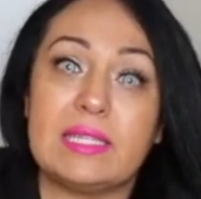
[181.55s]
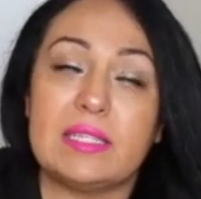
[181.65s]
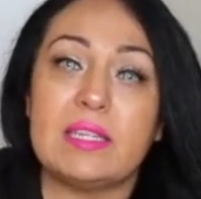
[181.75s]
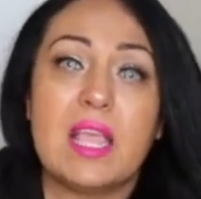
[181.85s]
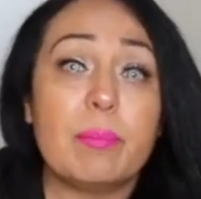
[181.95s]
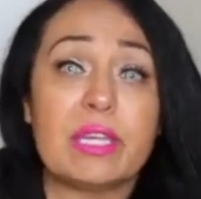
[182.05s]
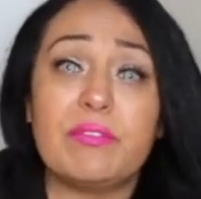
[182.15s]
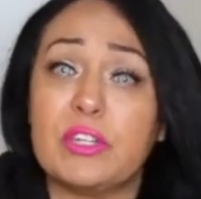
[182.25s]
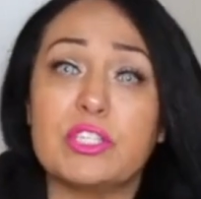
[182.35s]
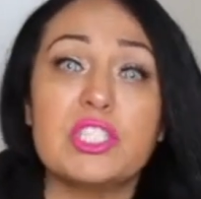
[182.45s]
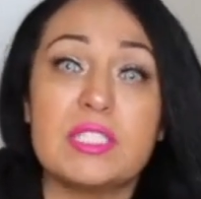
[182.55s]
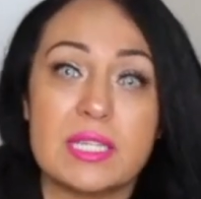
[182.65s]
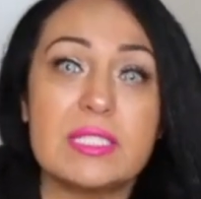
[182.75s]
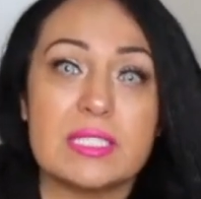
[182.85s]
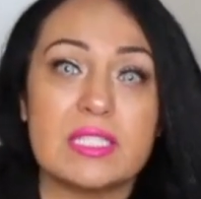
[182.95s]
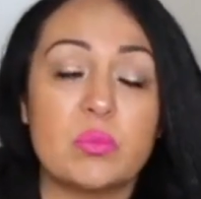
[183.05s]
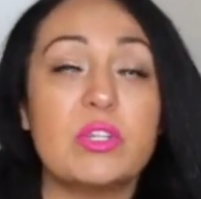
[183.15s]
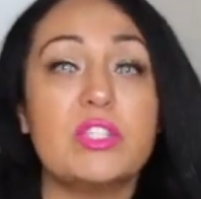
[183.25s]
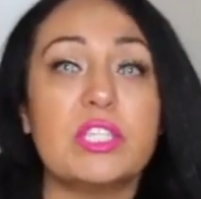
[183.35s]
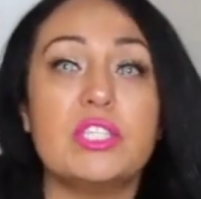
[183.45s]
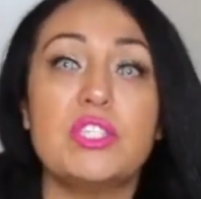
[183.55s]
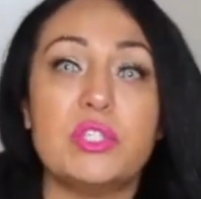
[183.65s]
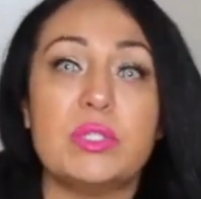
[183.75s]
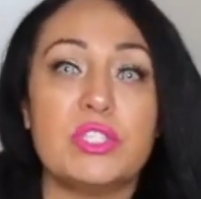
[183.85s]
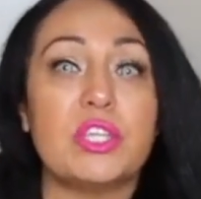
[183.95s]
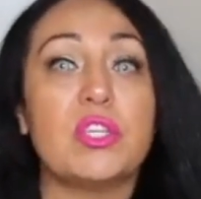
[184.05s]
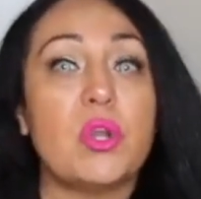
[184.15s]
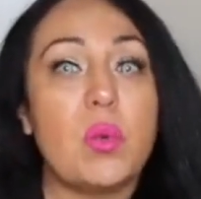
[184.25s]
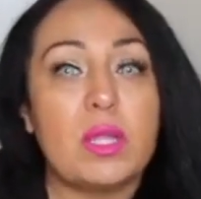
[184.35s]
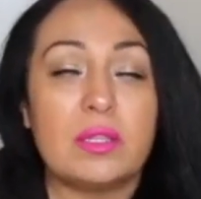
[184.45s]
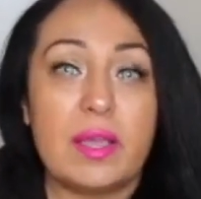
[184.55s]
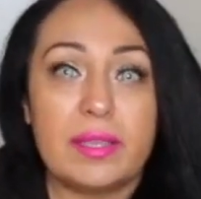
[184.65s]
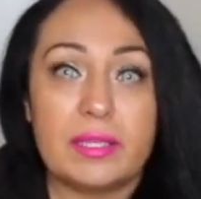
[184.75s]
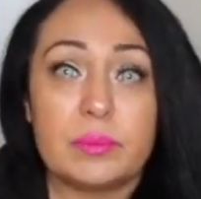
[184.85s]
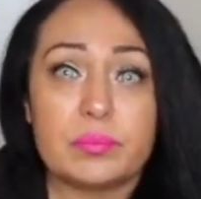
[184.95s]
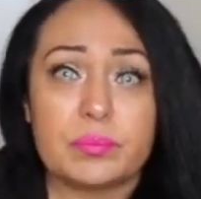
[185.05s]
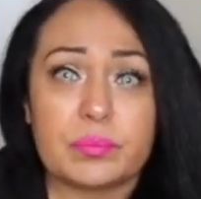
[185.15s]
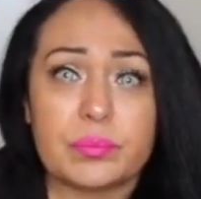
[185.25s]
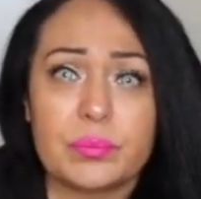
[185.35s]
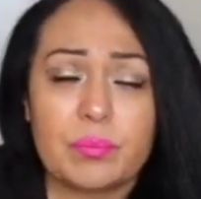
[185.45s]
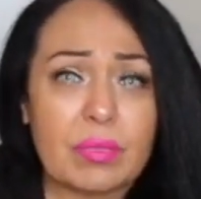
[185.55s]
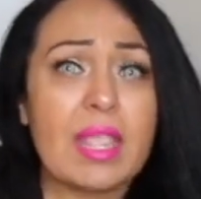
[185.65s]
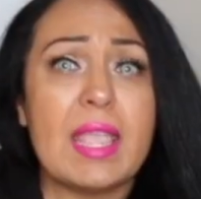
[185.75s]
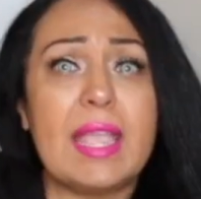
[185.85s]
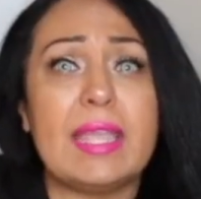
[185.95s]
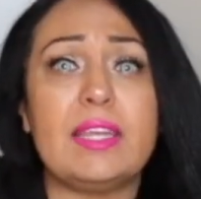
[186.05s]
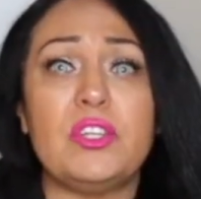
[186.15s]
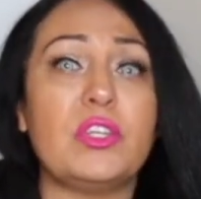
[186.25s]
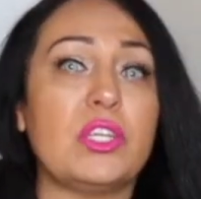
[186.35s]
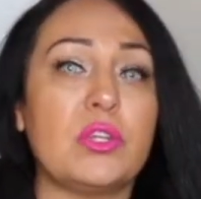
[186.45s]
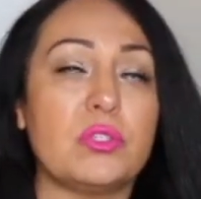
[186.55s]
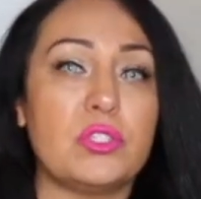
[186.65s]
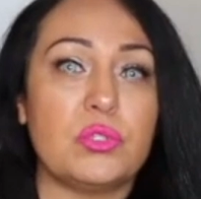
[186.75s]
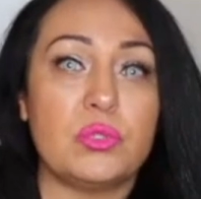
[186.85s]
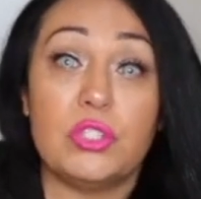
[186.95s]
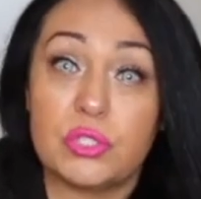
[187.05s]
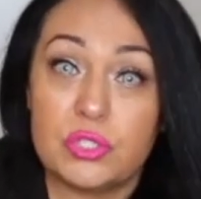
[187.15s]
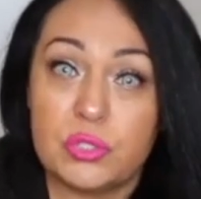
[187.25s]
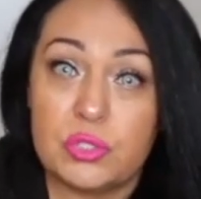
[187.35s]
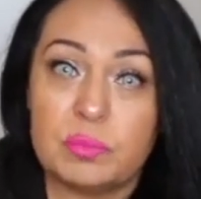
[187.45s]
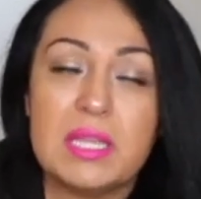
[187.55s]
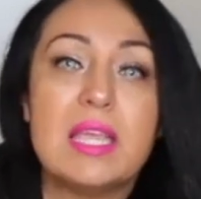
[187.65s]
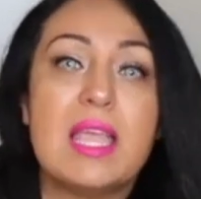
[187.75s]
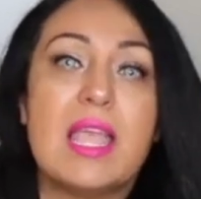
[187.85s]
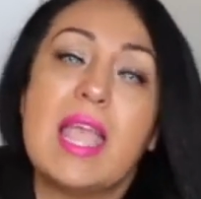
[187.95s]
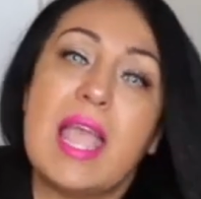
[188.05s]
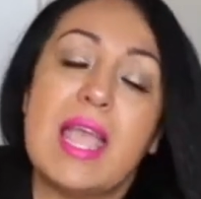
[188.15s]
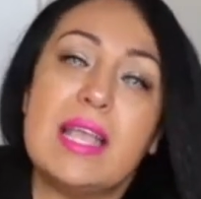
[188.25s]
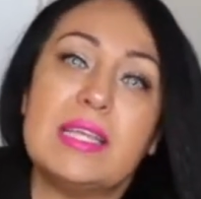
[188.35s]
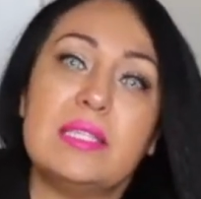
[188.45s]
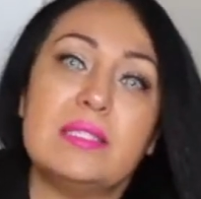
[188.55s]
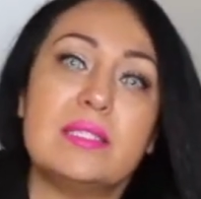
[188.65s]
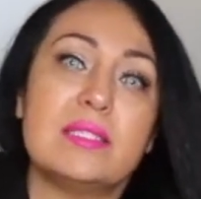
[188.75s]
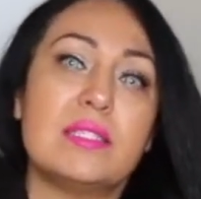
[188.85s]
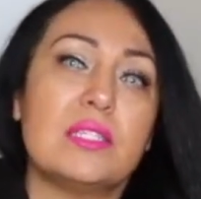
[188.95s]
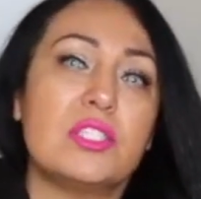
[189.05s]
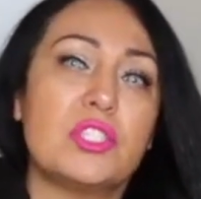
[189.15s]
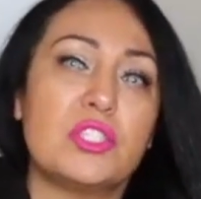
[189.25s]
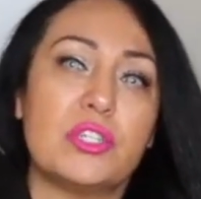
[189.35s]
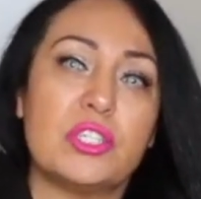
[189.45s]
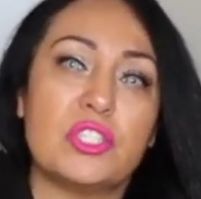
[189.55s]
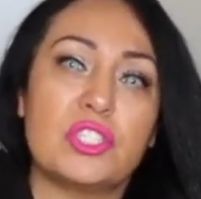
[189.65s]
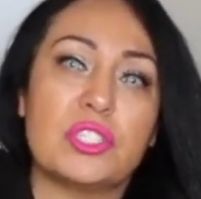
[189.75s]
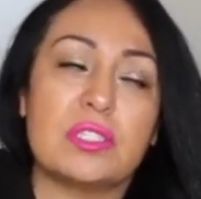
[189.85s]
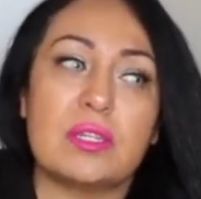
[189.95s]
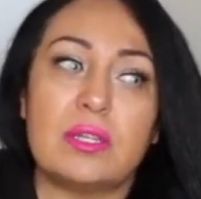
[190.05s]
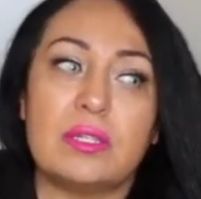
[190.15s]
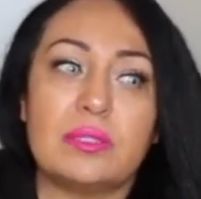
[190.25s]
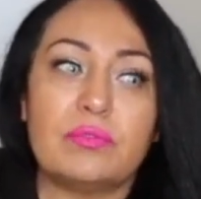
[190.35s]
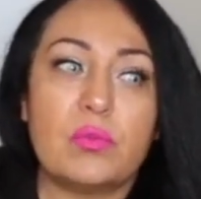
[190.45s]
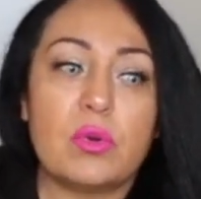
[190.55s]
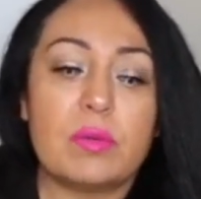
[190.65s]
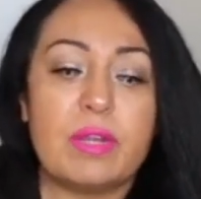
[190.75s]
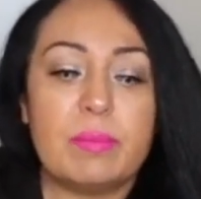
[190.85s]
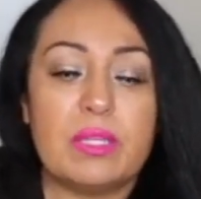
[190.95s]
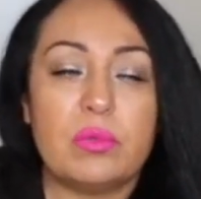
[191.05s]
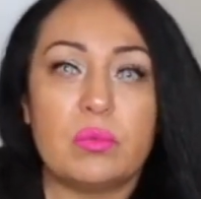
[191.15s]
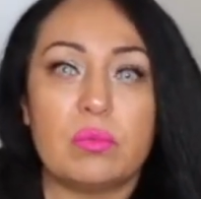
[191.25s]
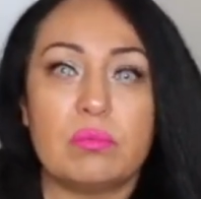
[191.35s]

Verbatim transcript: did, but if yours doesn't, what you can do is you can go online and you can go to YouTube and search um, for maybe